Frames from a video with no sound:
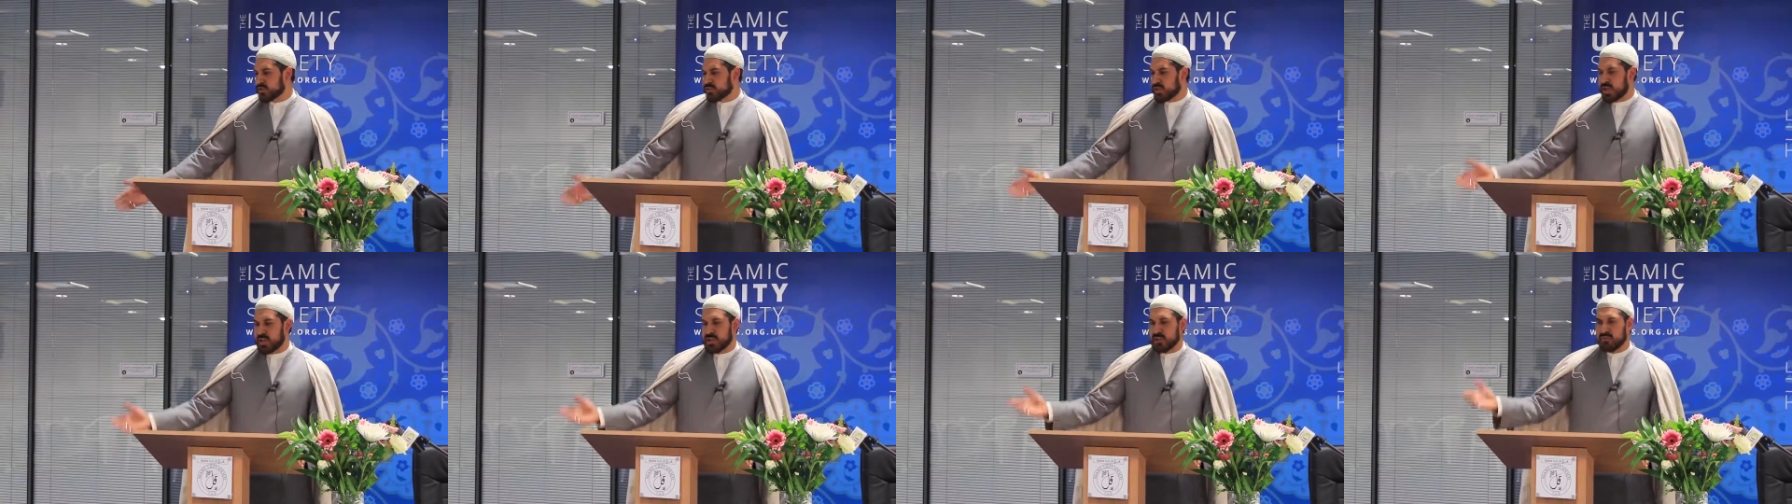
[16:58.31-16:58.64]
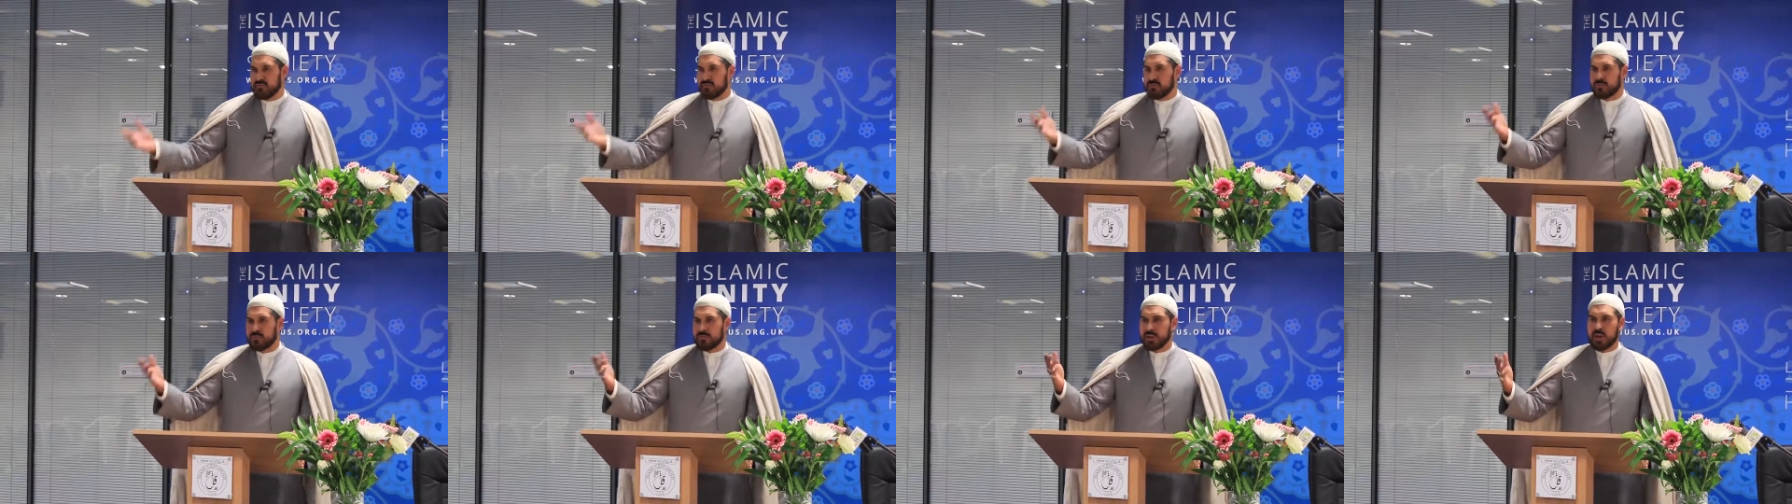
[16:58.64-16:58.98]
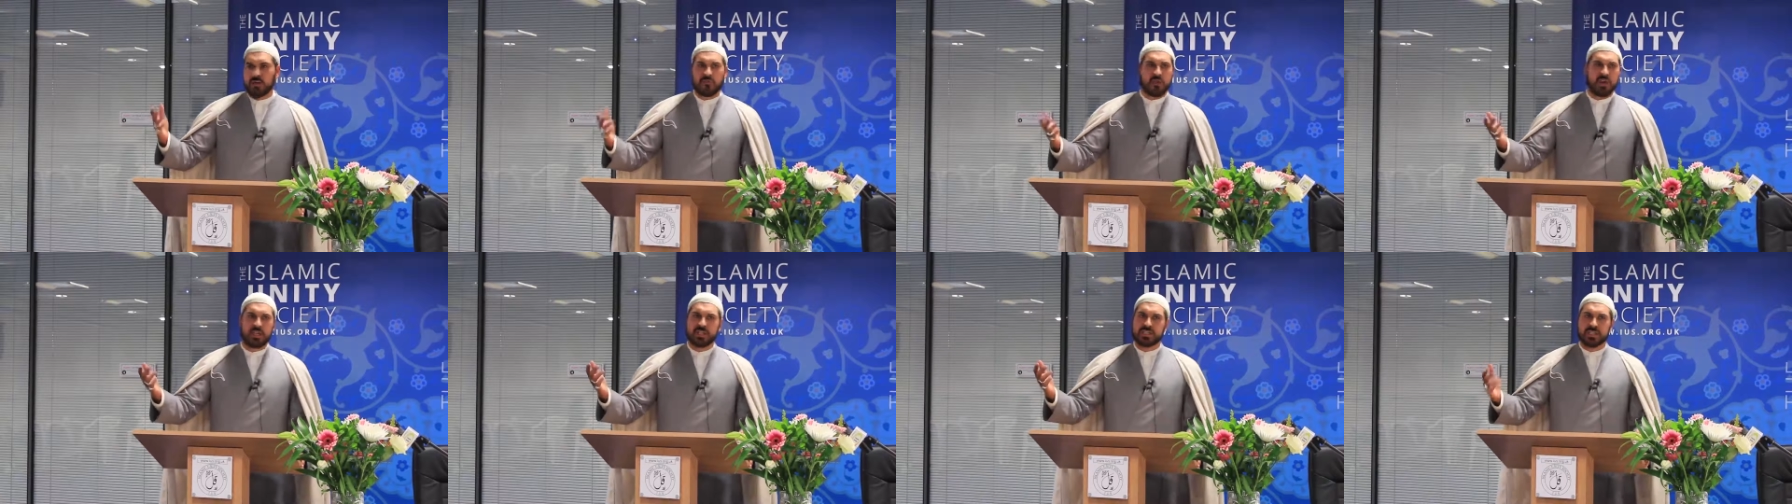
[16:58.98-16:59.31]
son,
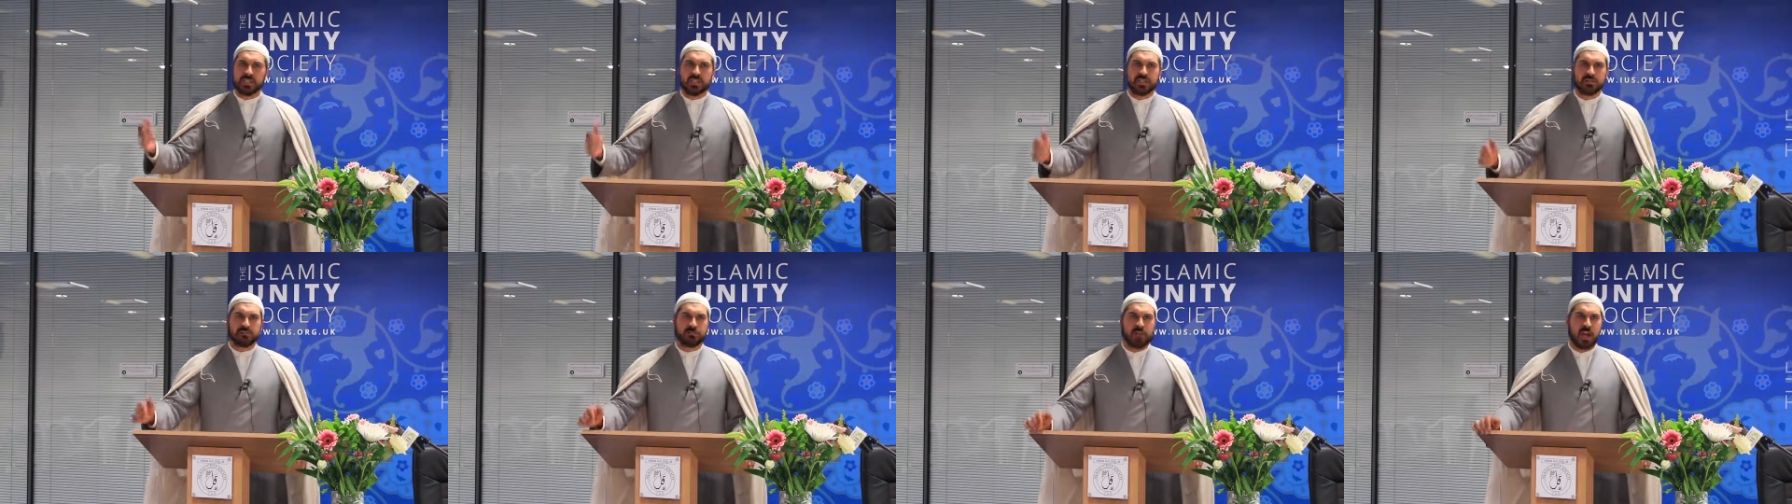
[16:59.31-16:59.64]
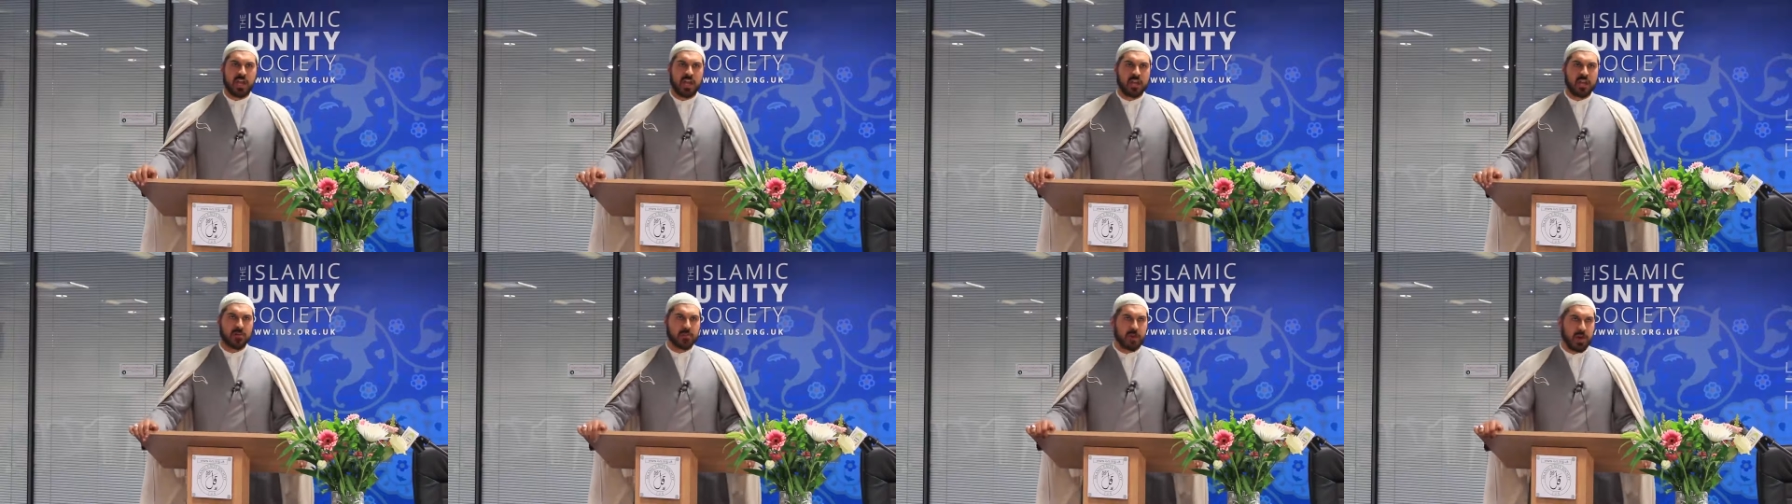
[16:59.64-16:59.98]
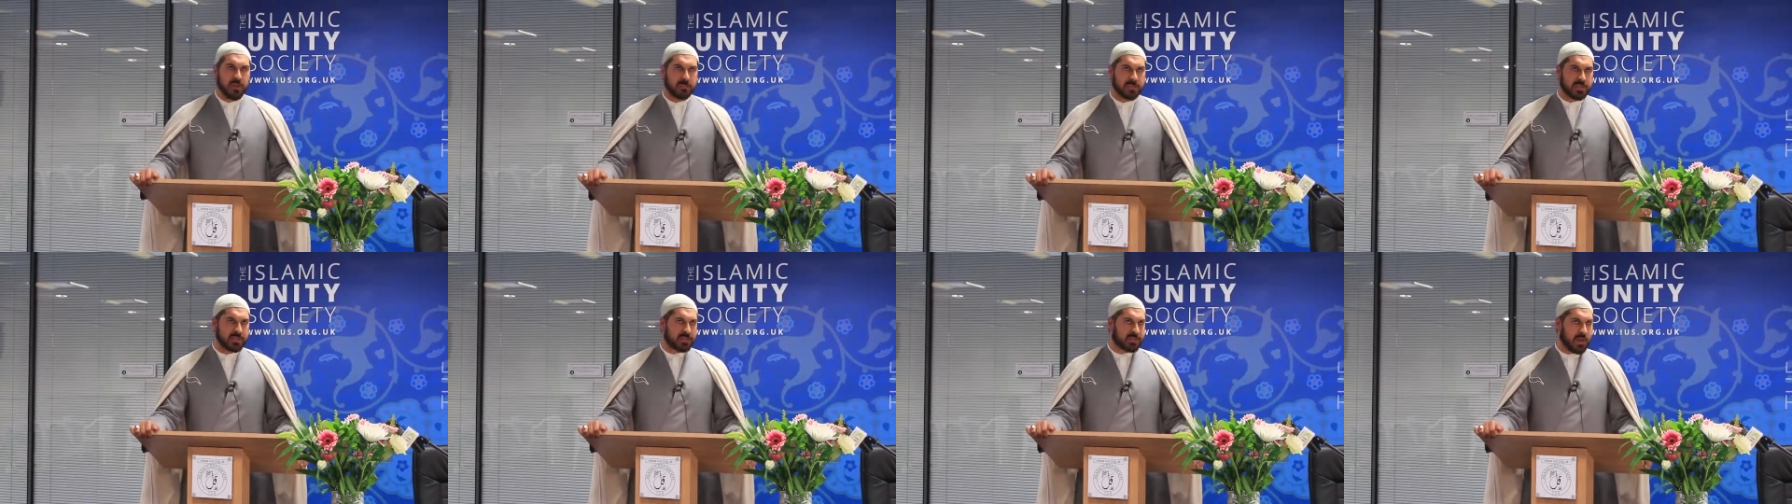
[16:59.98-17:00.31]
narrated by
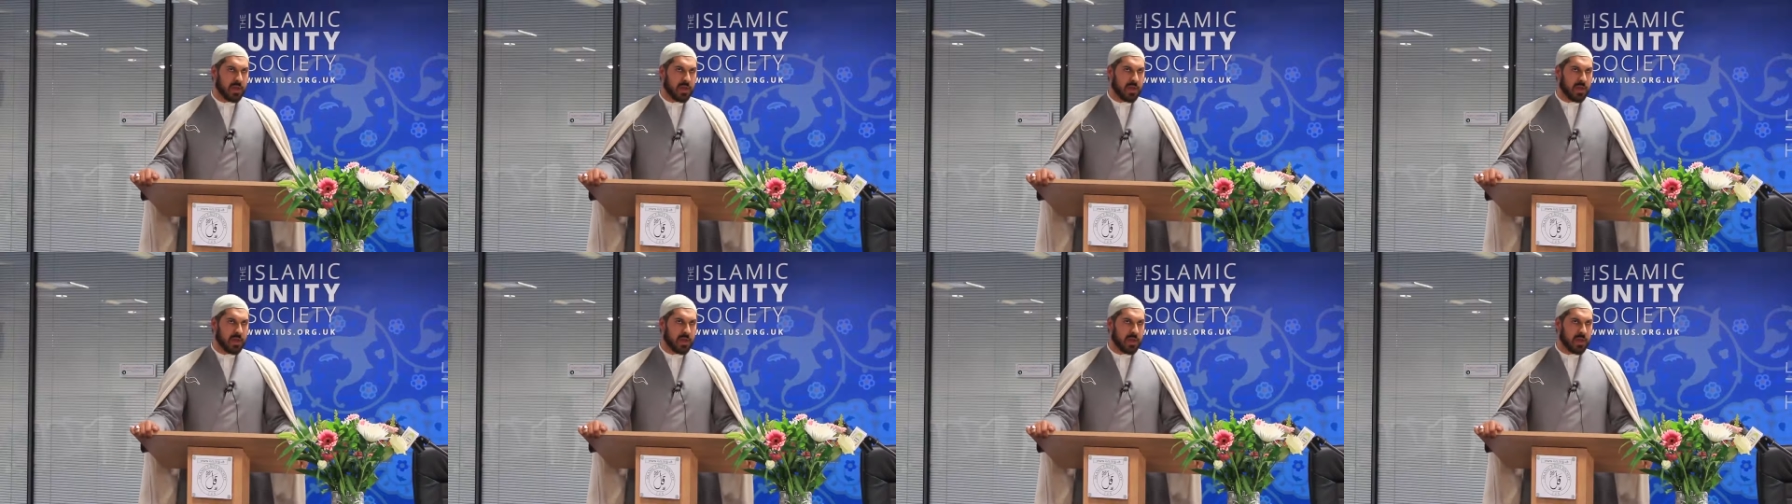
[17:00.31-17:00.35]
Imam.